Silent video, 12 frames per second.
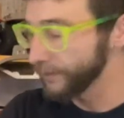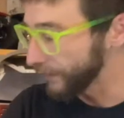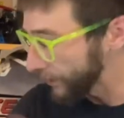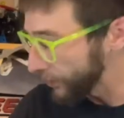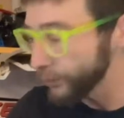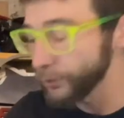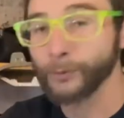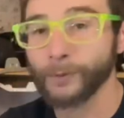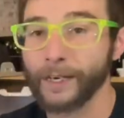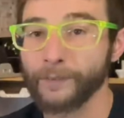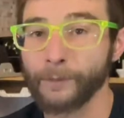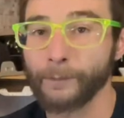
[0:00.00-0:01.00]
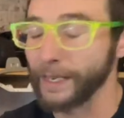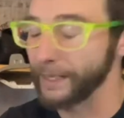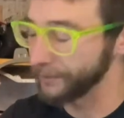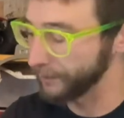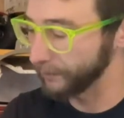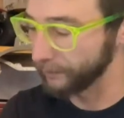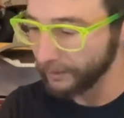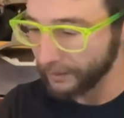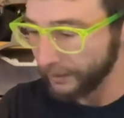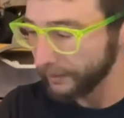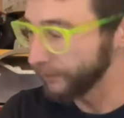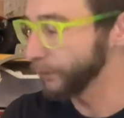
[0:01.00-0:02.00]
things you do right off the bat, you know, a
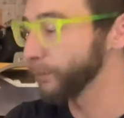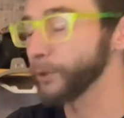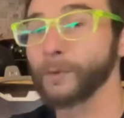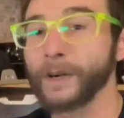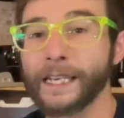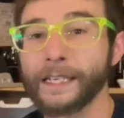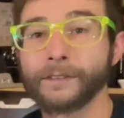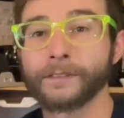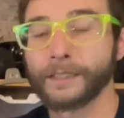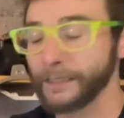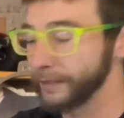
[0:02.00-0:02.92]
little bit of weight,